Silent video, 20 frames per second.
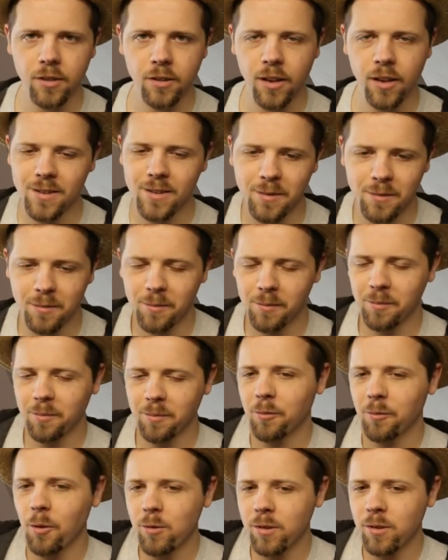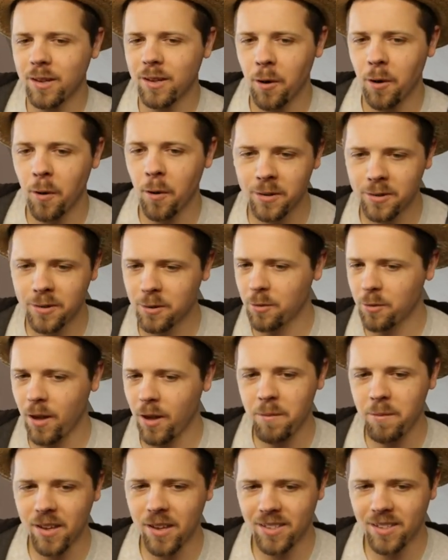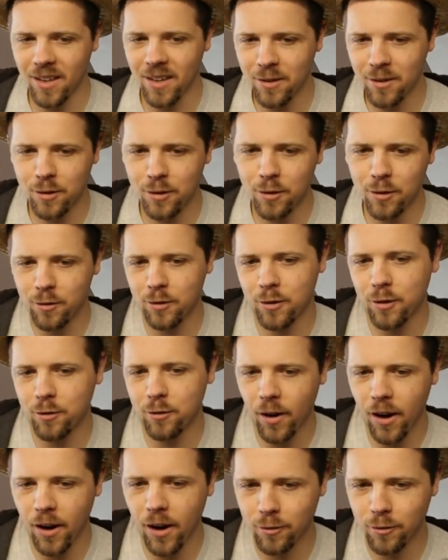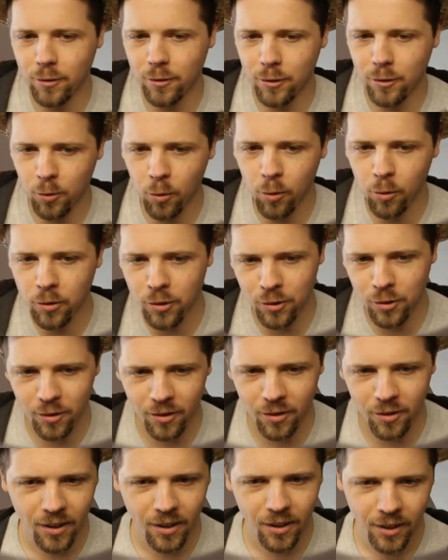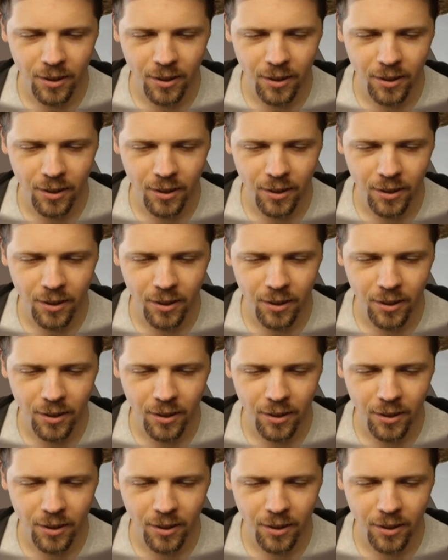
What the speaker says: I just wrote the code and I was like, well, that makes sense. Dirt to dry dirt to scorched dirt.